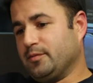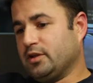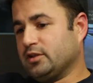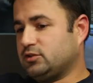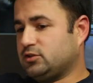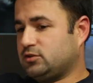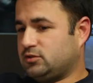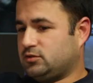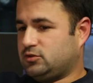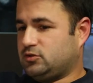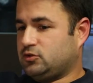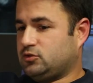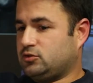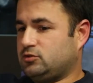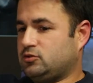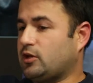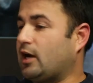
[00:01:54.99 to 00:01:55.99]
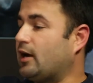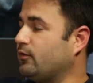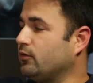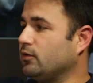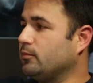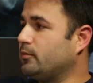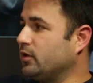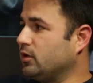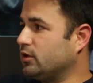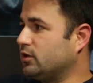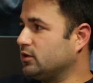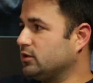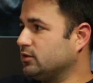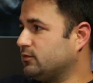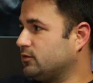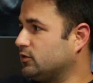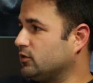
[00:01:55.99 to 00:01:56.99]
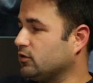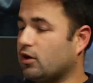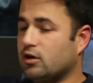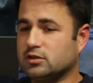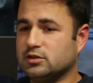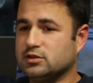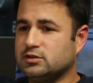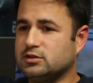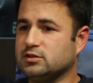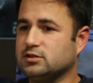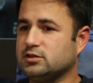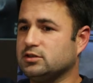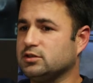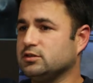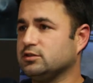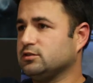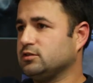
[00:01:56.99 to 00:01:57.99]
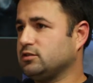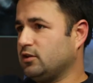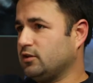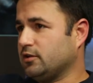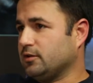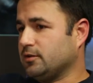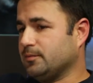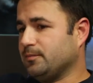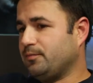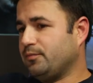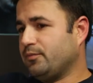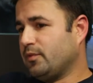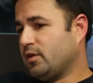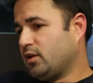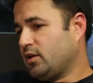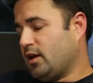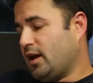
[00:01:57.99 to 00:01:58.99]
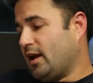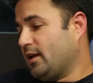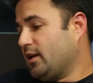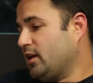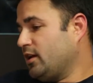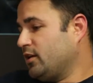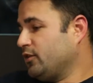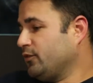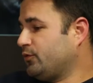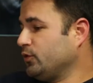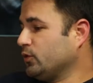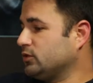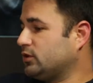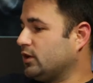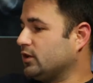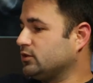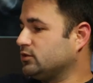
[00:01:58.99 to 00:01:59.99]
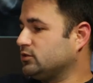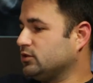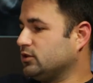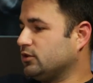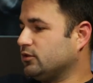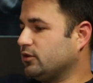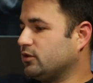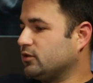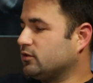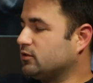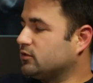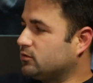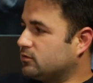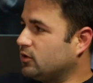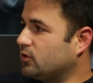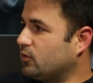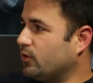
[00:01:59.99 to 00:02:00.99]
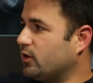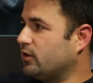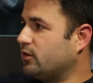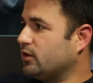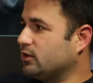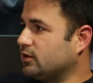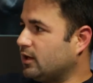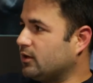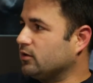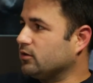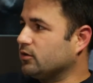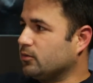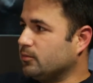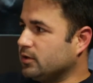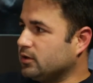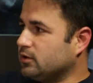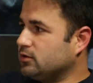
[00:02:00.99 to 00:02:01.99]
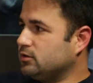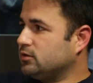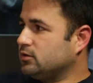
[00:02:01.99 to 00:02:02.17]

its travel abilities for long distances, and the fuel tanks. You know, they're going to weigh the thing down a little bit.